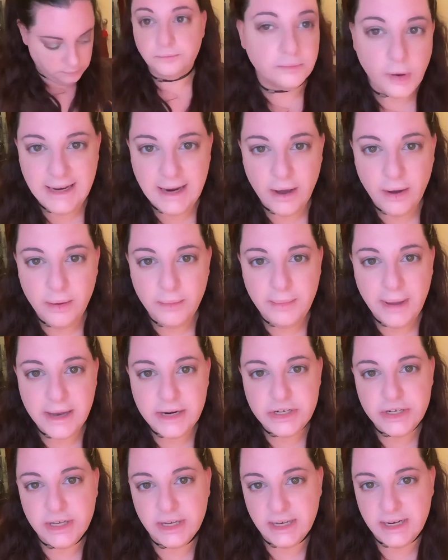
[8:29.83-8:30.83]
Now I'm
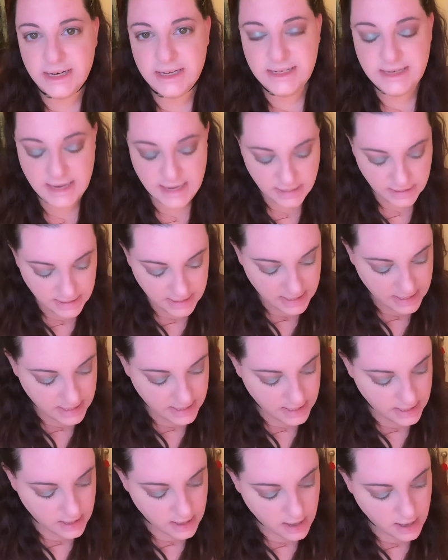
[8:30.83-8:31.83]
actually going to take
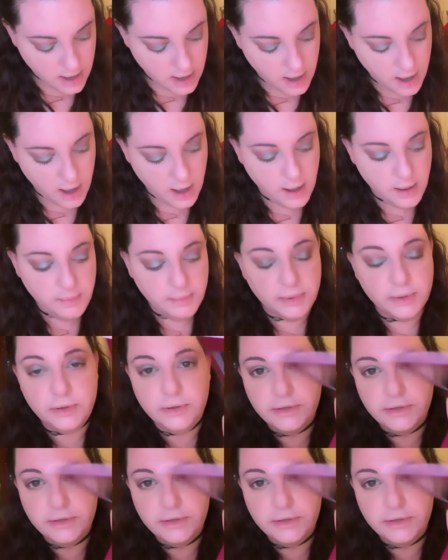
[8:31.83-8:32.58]
the blue